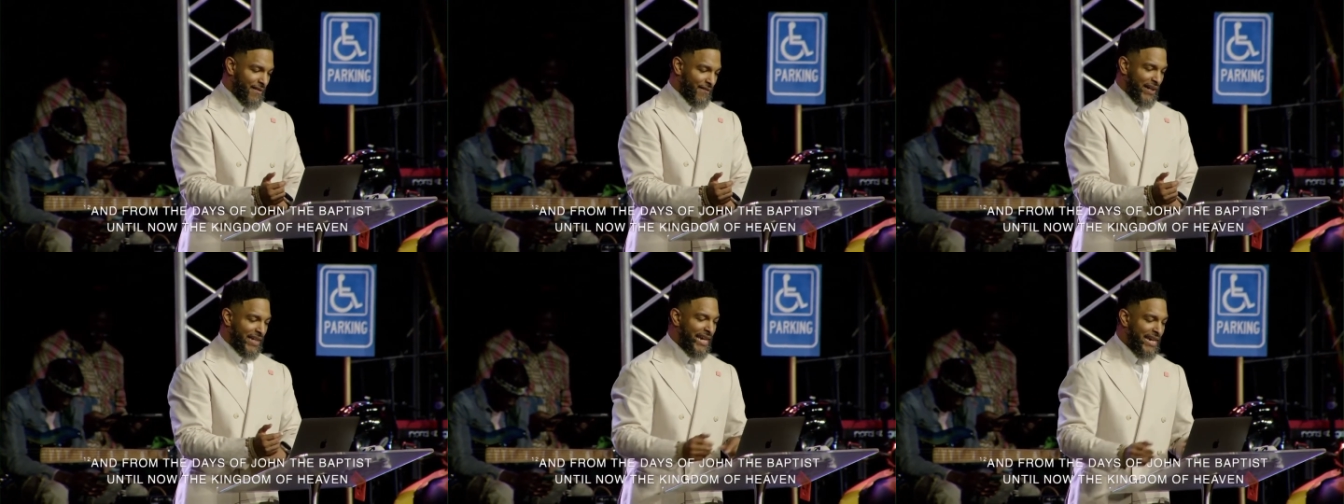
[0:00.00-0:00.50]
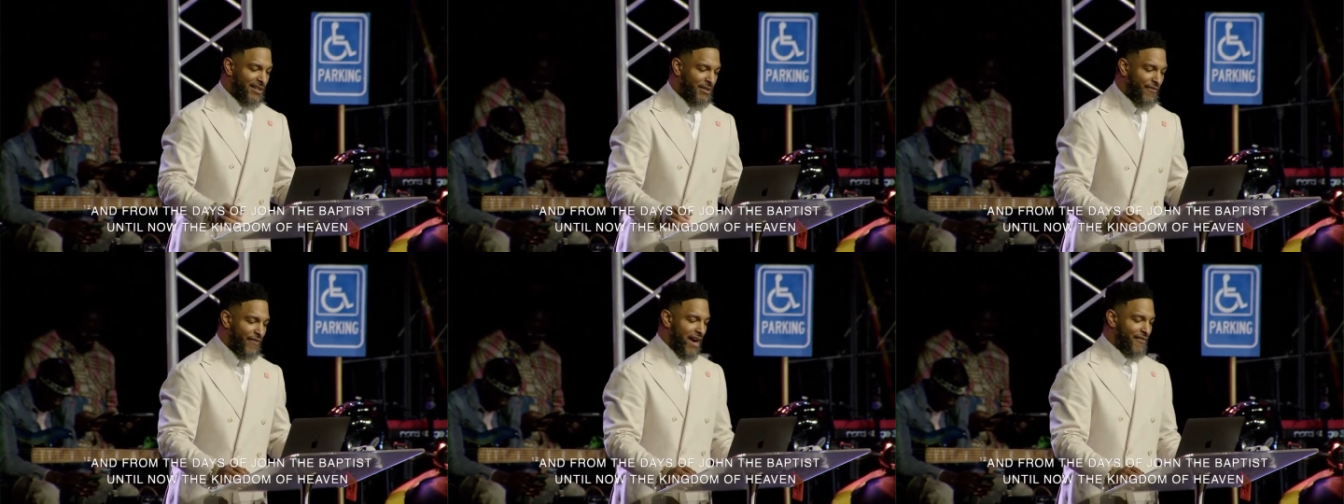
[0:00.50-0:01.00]
the kingdom
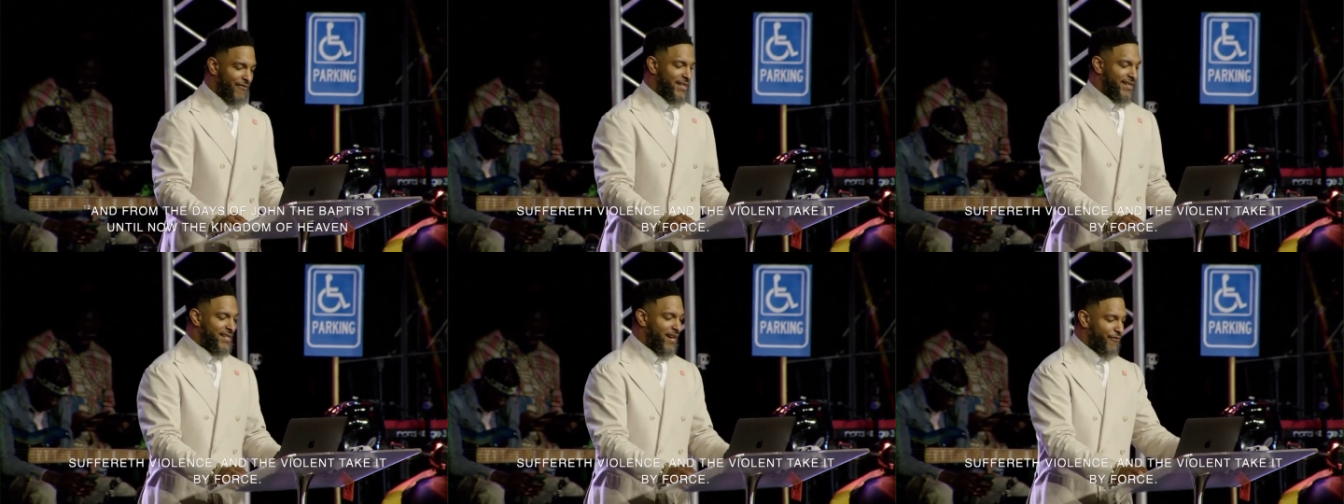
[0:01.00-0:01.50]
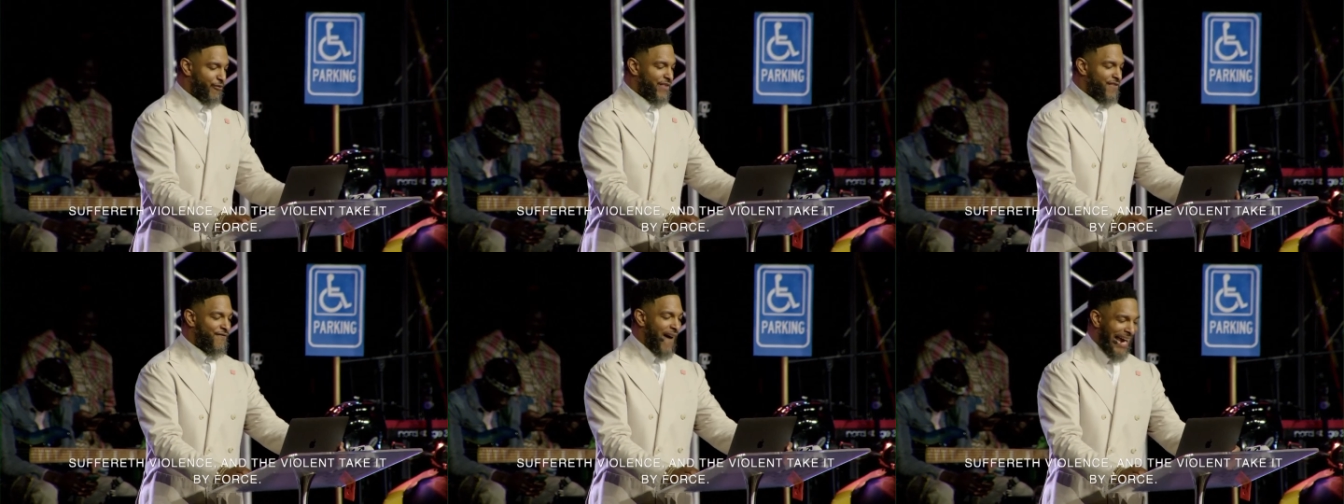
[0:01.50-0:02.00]
of heaven suffereth
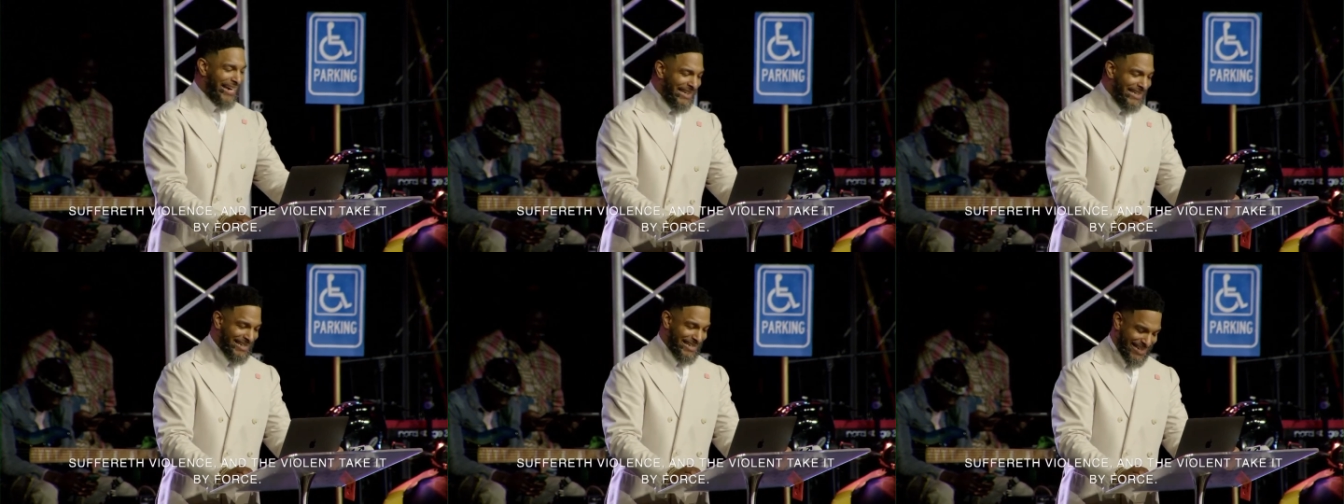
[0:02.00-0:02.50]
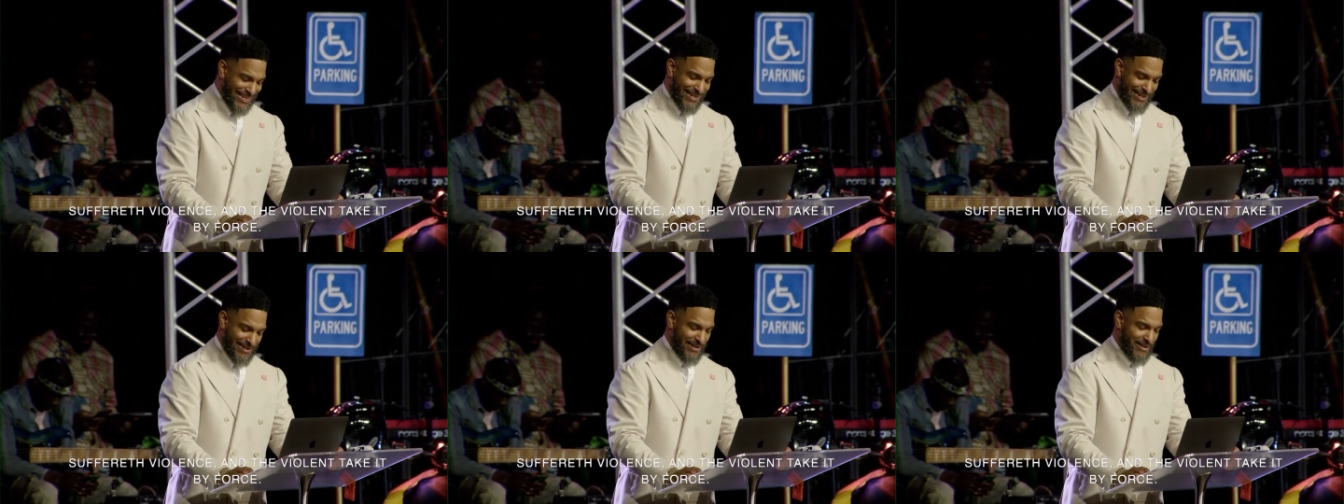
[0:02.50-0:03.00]

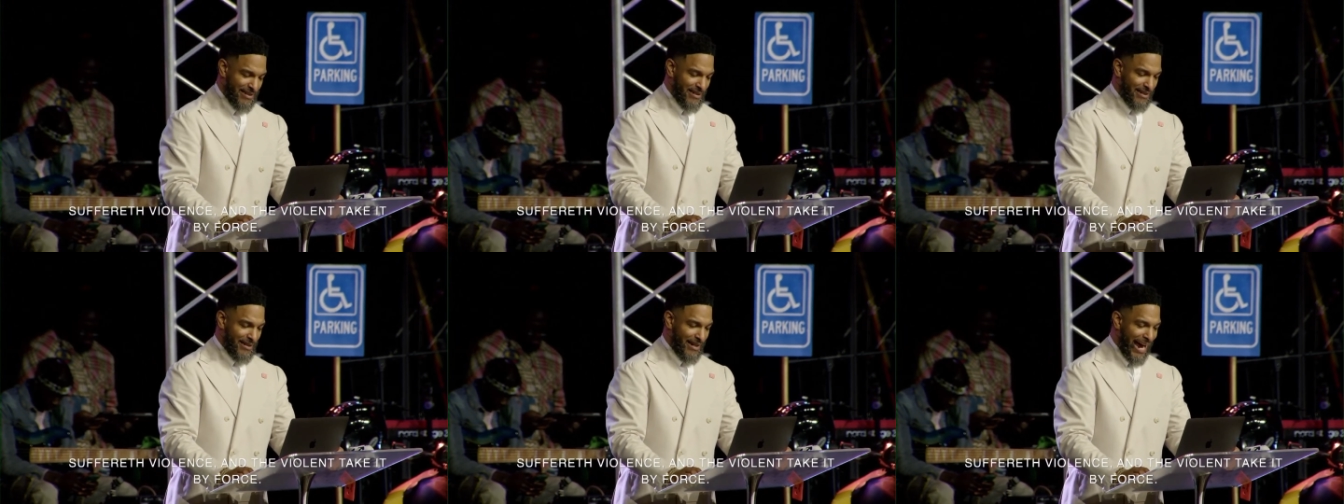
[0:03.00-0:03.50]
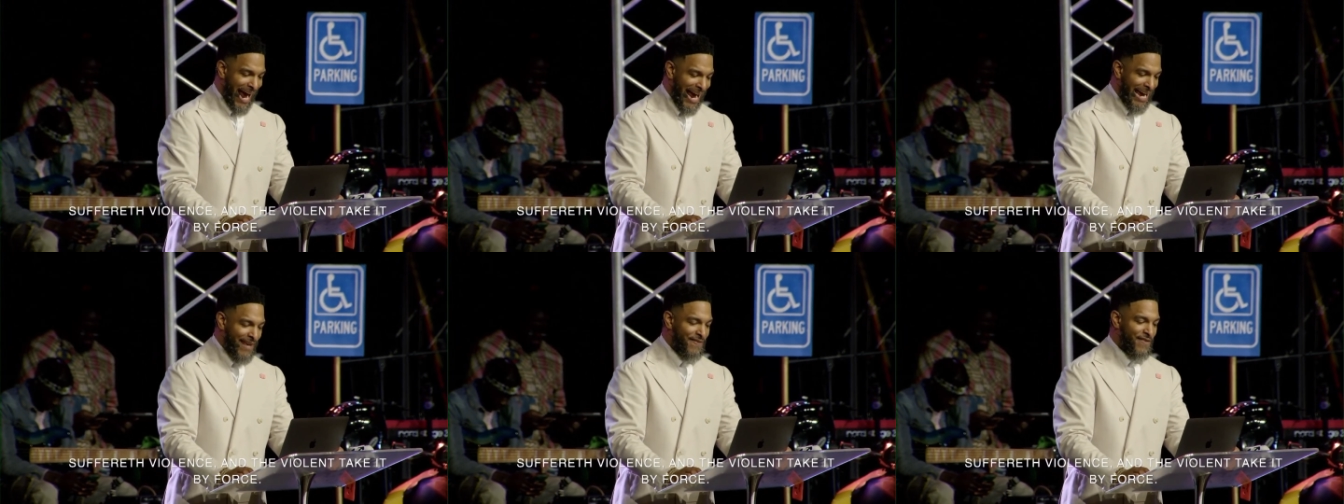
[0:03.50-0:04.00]
violence,
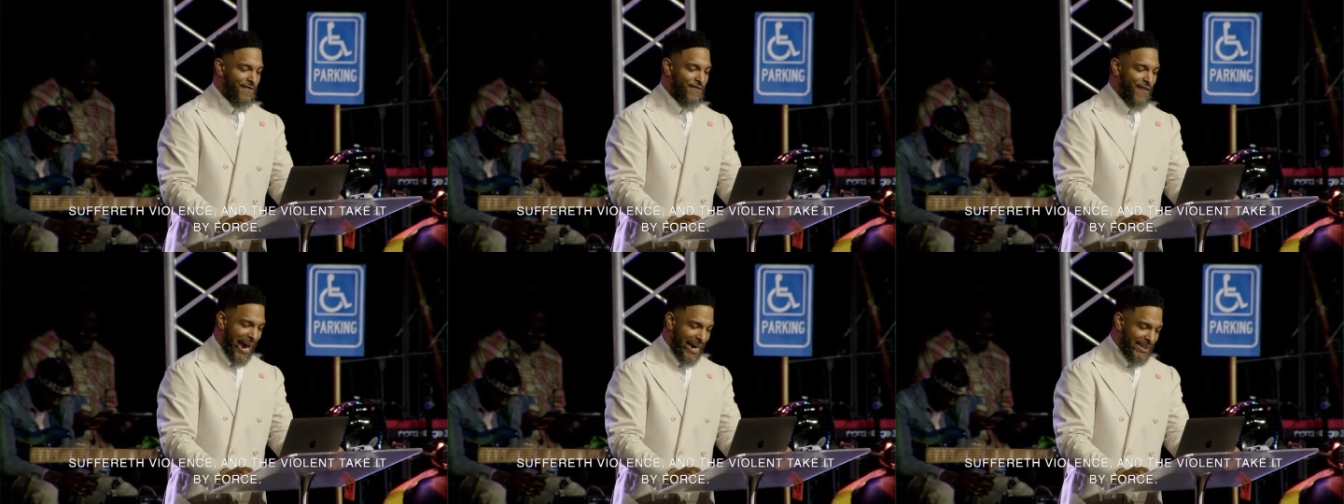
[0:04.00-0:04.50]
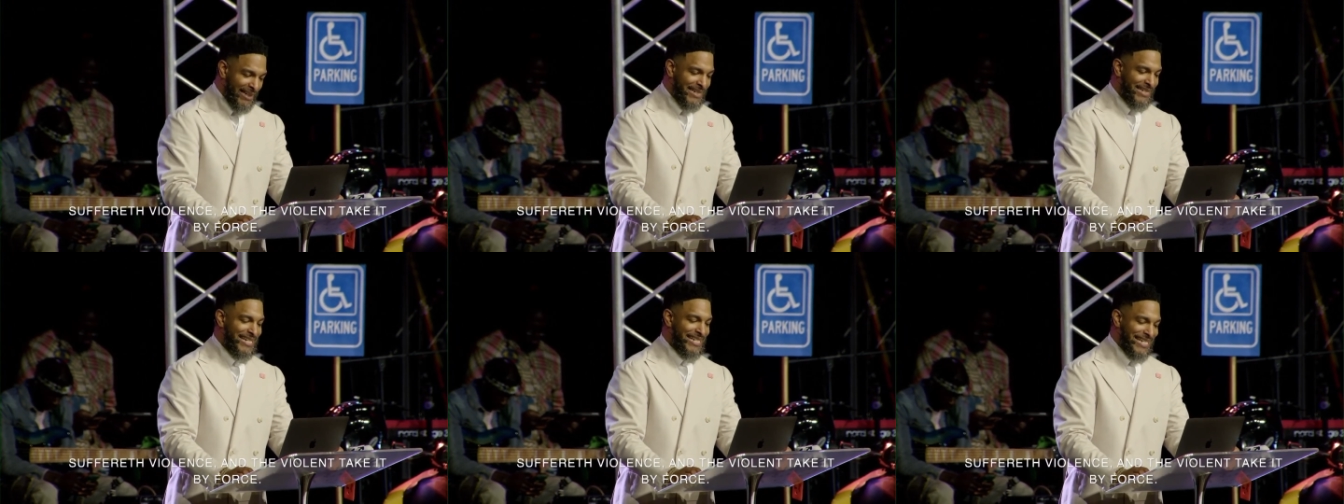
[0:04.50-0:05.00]
and the violent
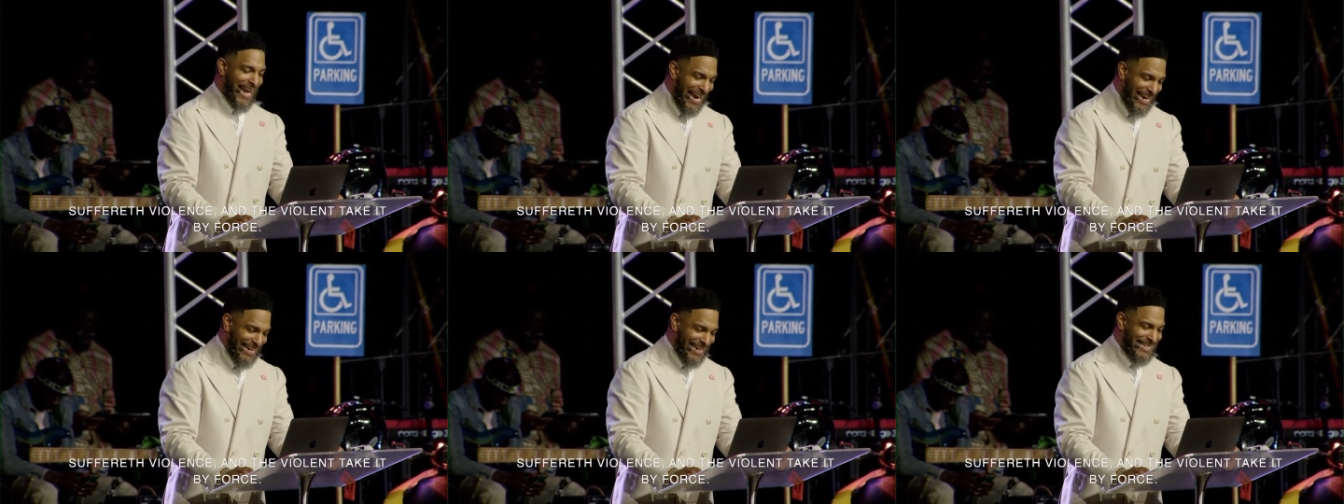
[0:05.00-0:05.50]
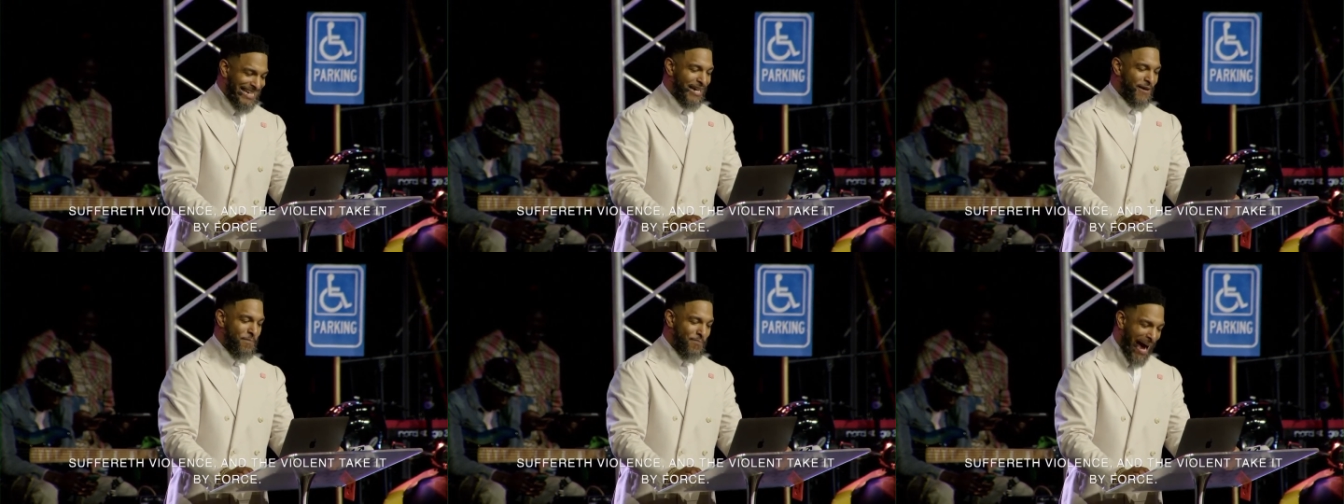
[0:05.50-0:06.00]
take it
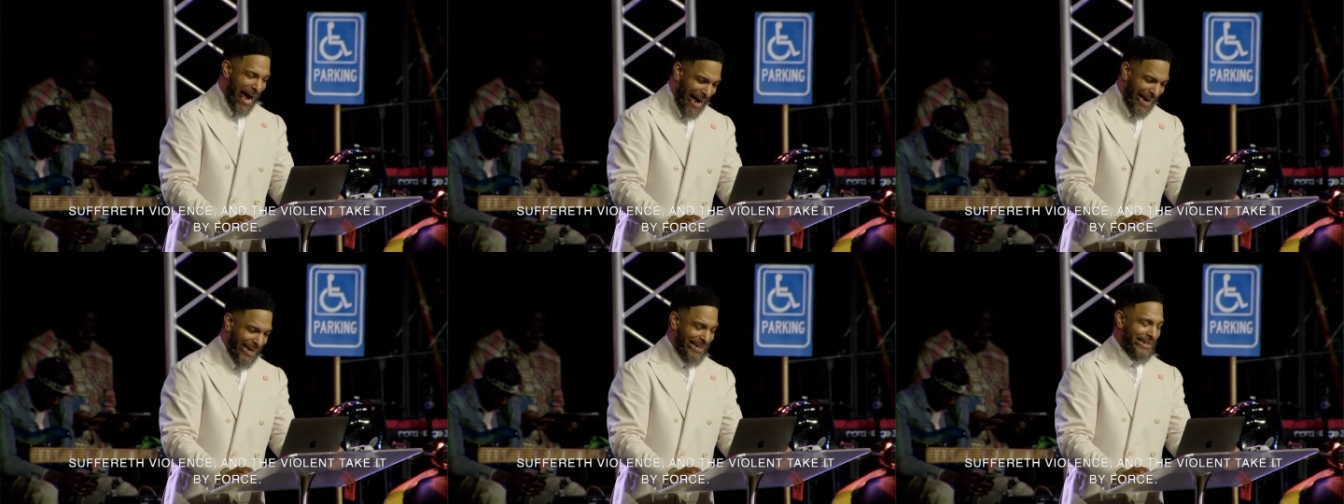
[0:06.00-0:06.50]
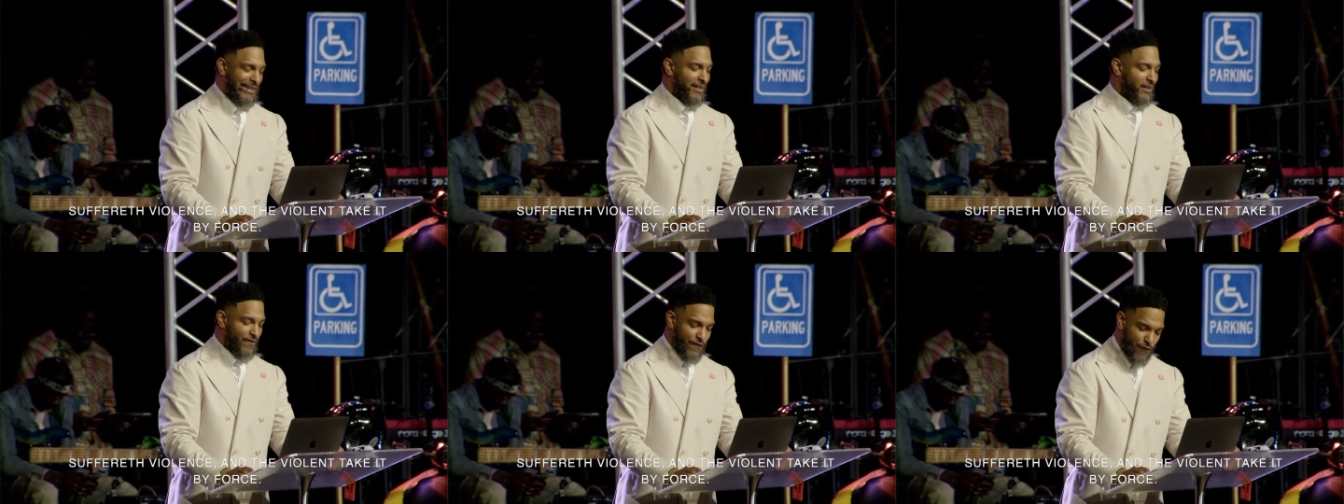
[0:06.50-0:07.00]
by
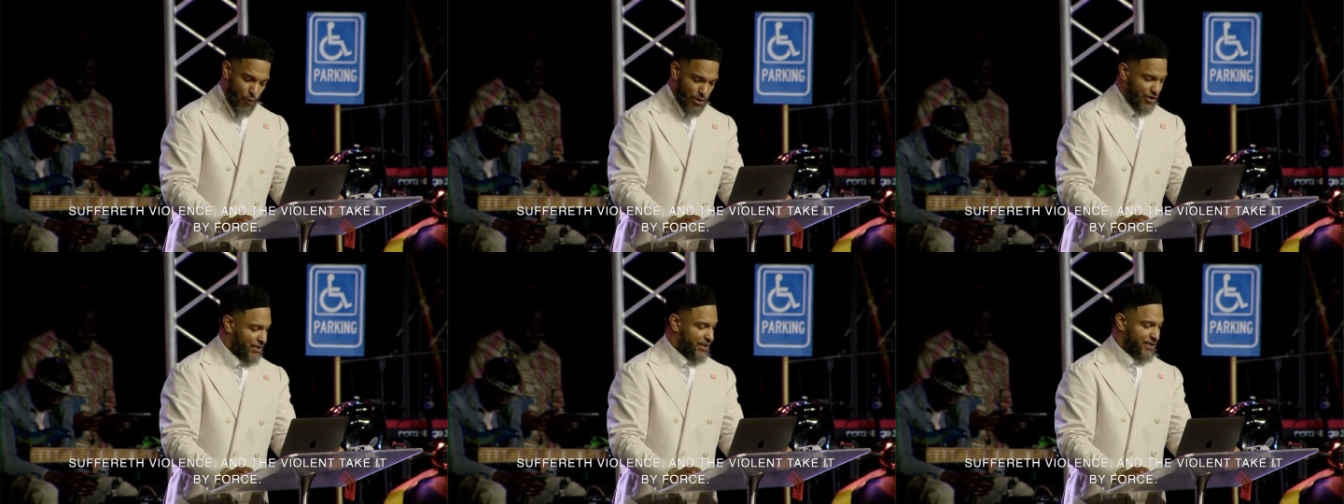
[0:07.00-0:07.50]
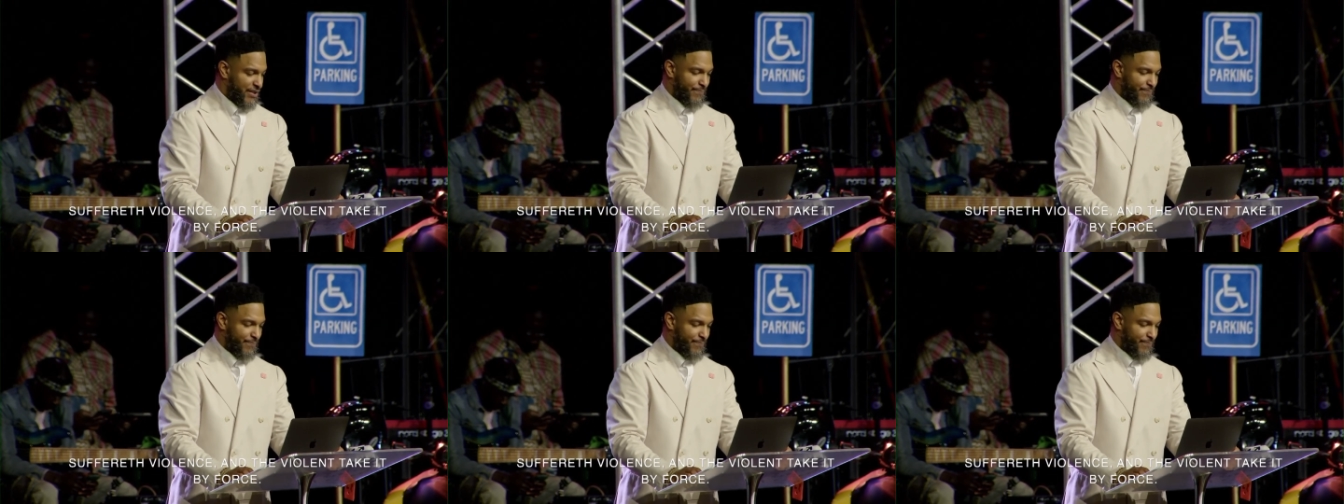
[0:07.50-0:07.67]
force.